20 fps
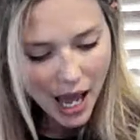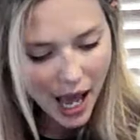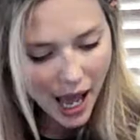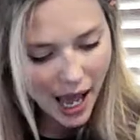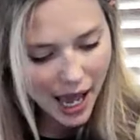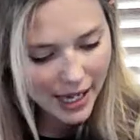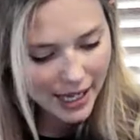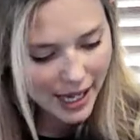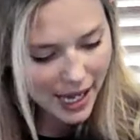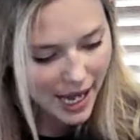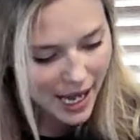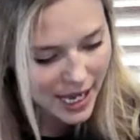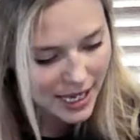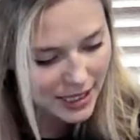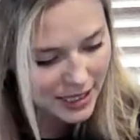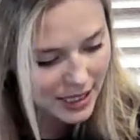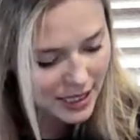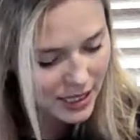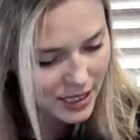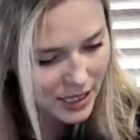I
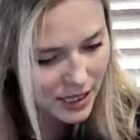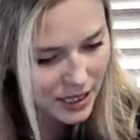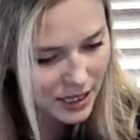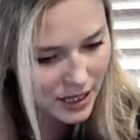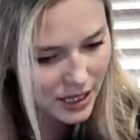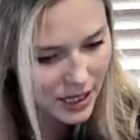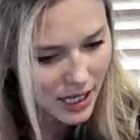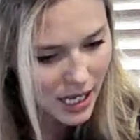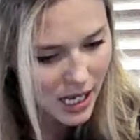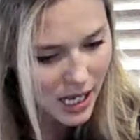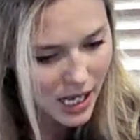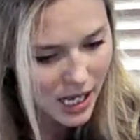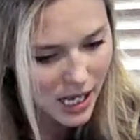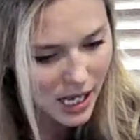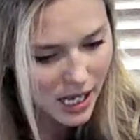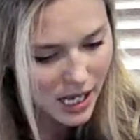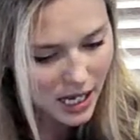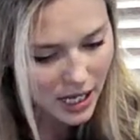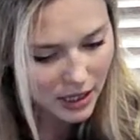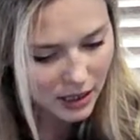got
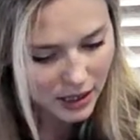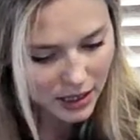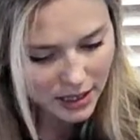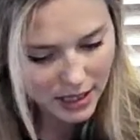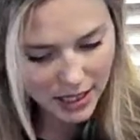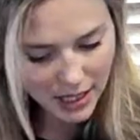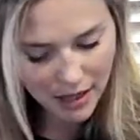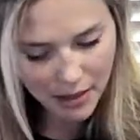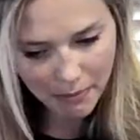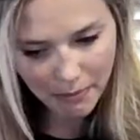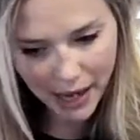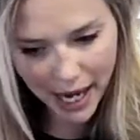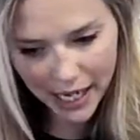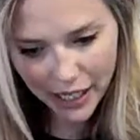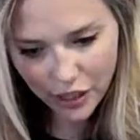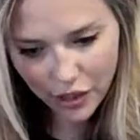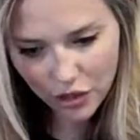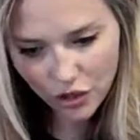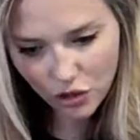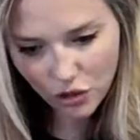the, let's see, the
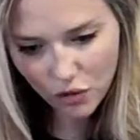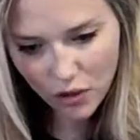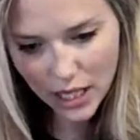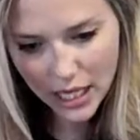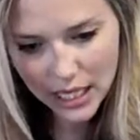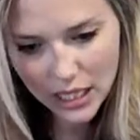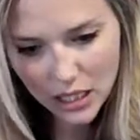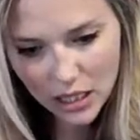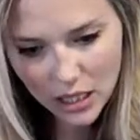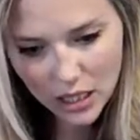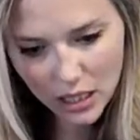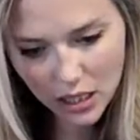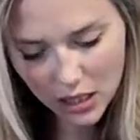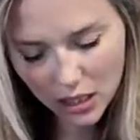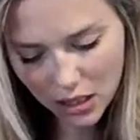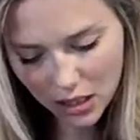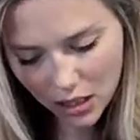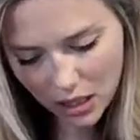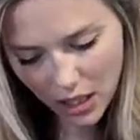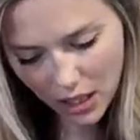biker shorts.
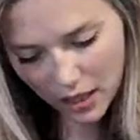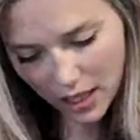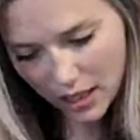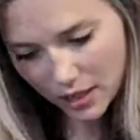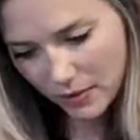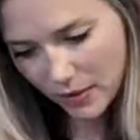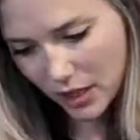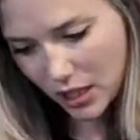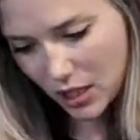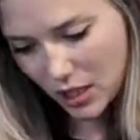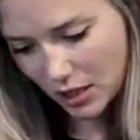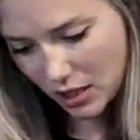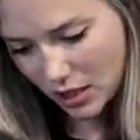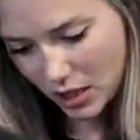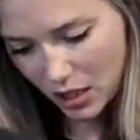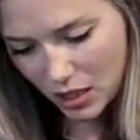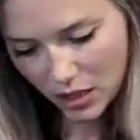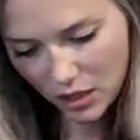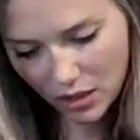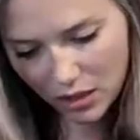I think that's what this
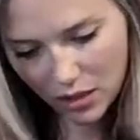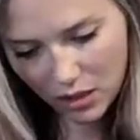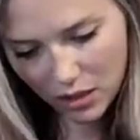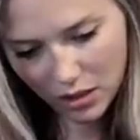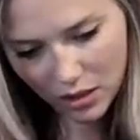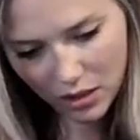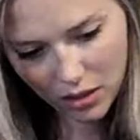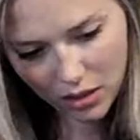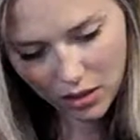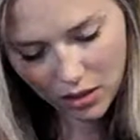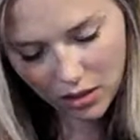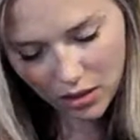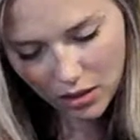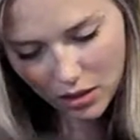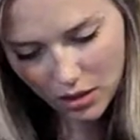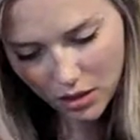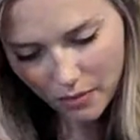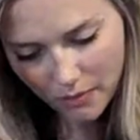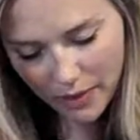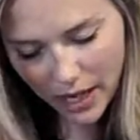is.
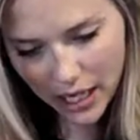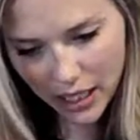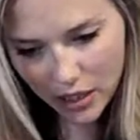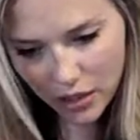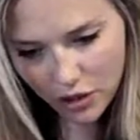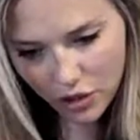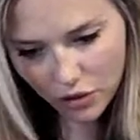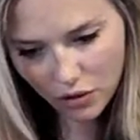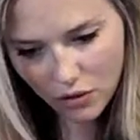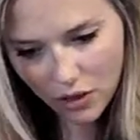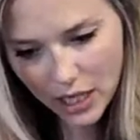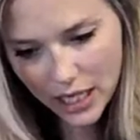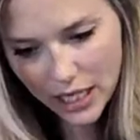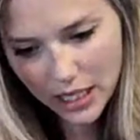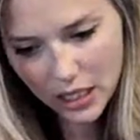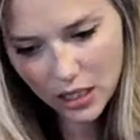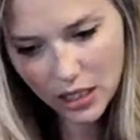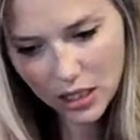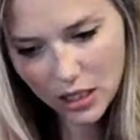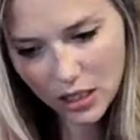The biker
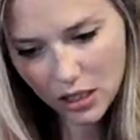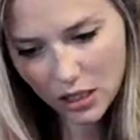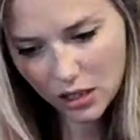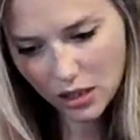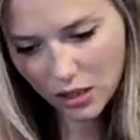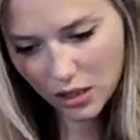shorts.